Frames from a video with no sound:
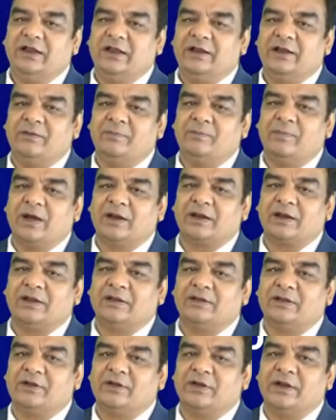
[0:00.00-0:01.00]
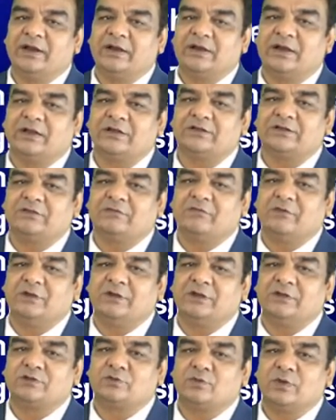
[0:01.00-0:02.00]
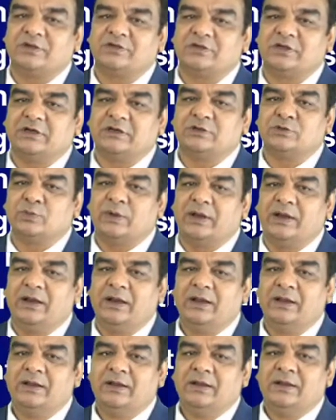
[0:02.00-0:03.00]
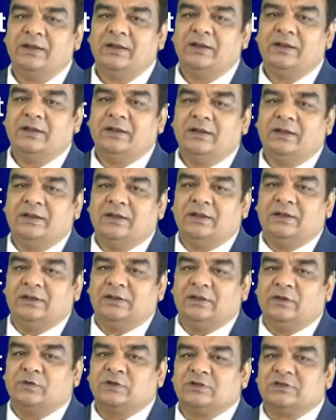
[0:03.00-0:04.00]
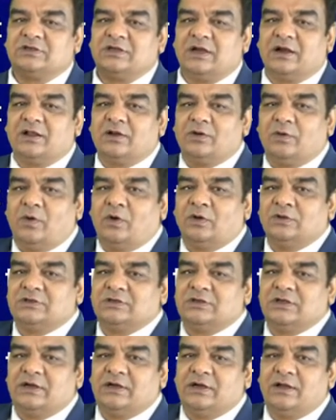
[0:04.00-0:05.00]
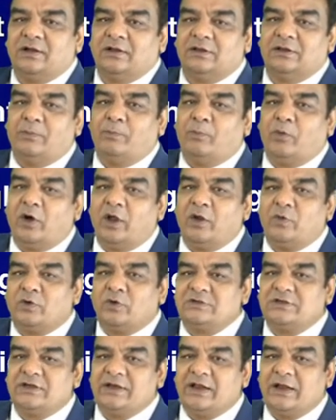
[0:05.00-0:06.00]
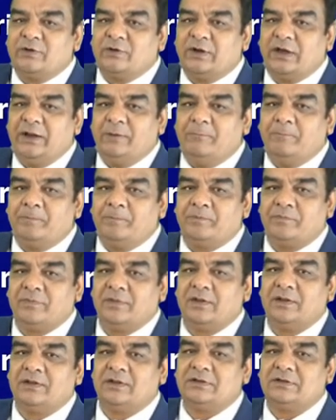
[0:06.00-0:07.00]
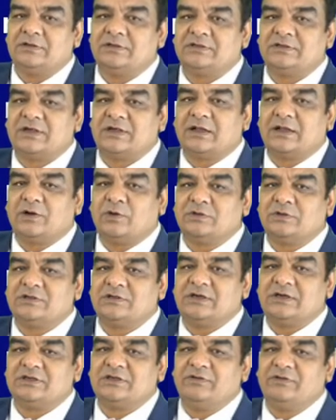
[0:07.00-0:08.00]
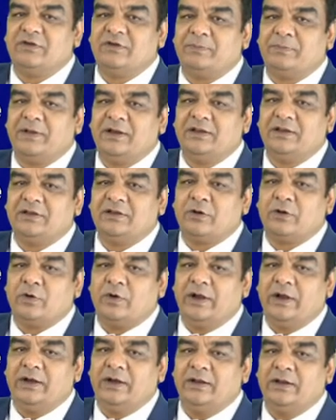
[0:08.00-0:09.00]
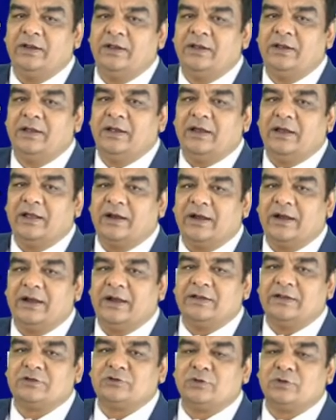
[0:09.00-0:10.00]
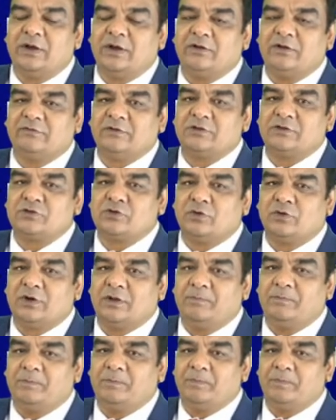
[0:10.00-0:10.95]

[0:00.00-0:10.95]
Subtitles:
in marking the correct answer for this question as well. There was sudden onset, the boy was in agony, sudden onset, severe pain in the groin, redness, swelling of the scrotum,